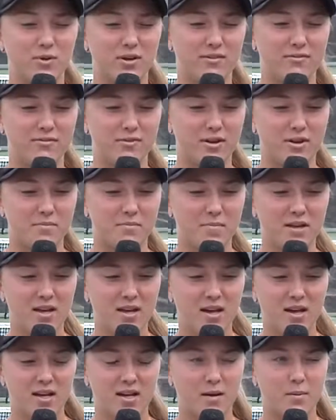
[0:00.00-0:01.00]
we've um,
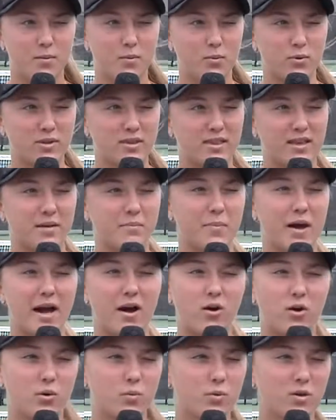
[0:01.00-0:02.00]
come up with like
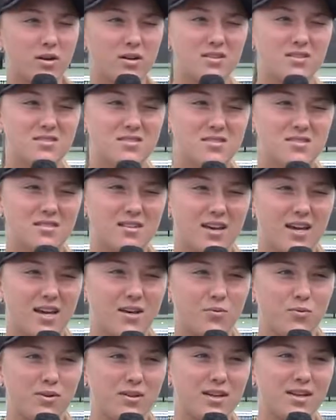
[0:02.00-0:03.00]
power words,
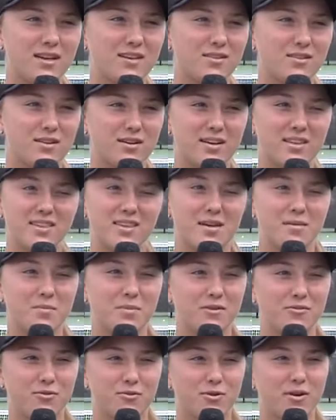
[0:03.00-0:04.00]
and we like look at them
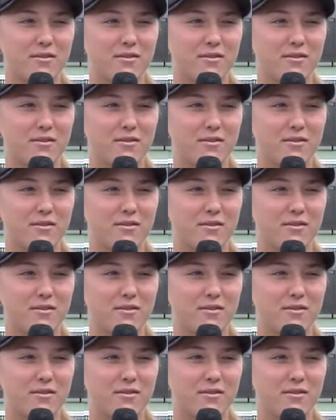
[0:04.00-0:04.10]
before